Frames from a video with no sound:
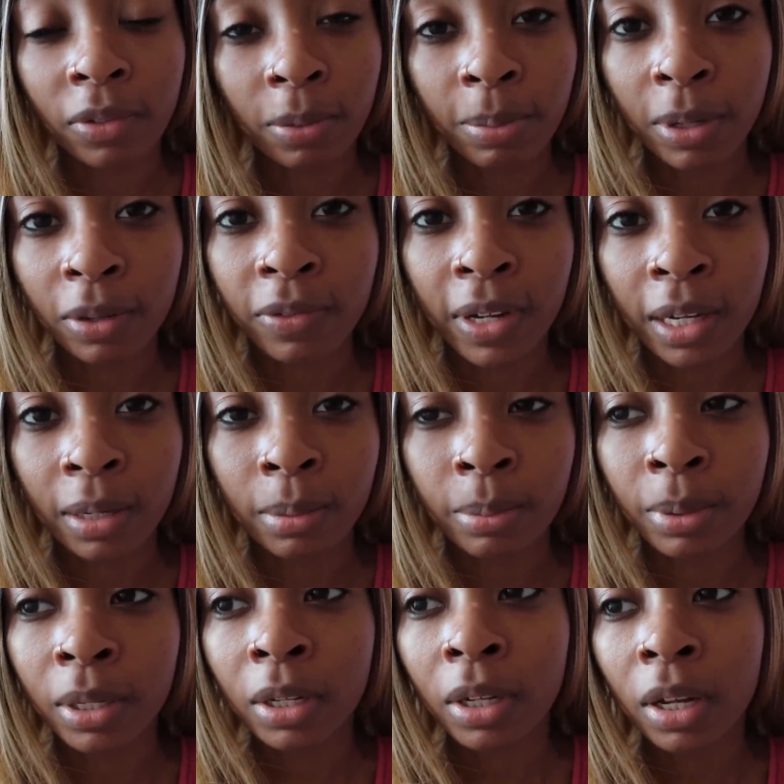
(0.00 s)
with a bit of
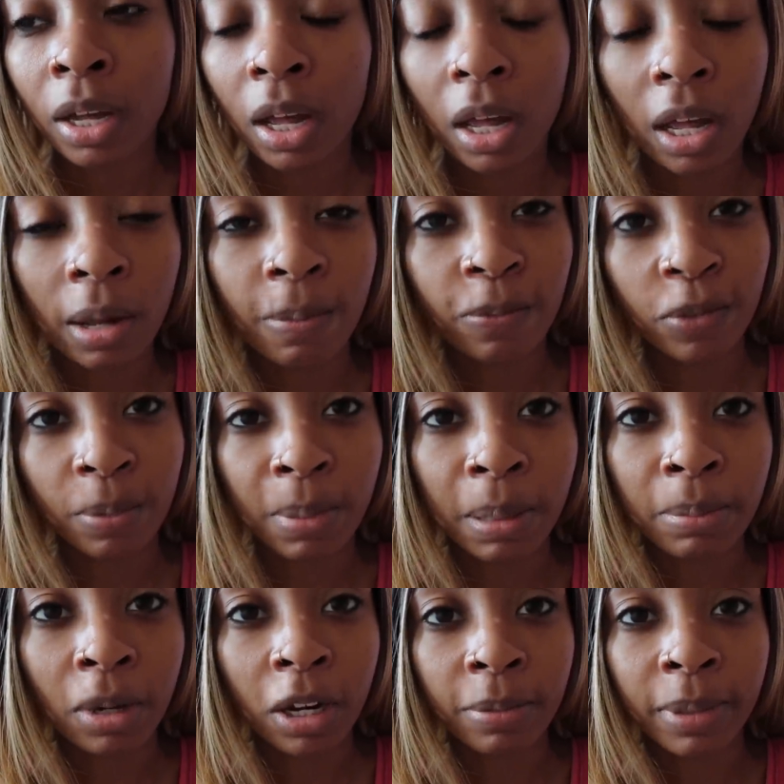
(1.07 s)
help from
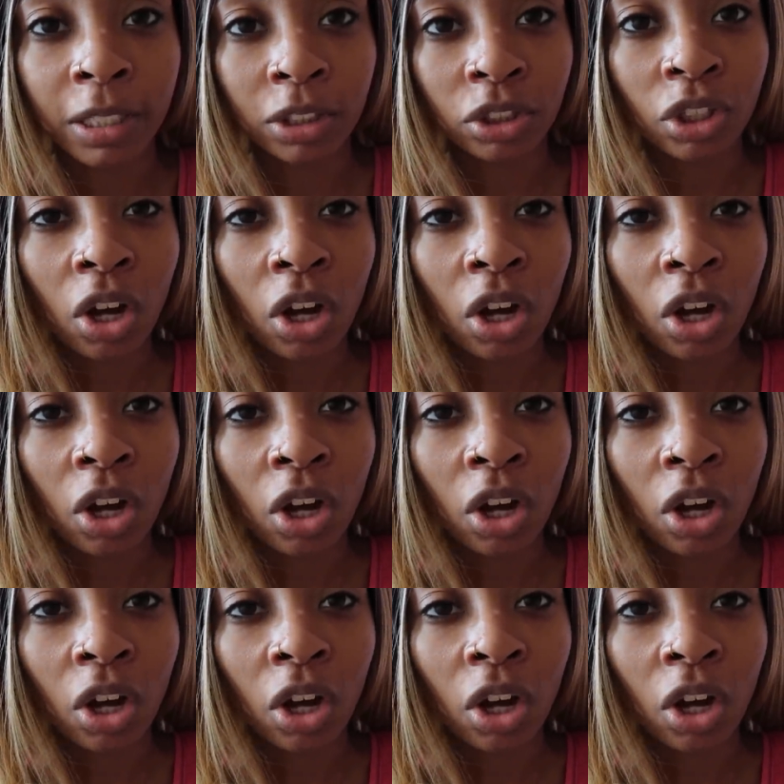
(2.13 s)
my mom and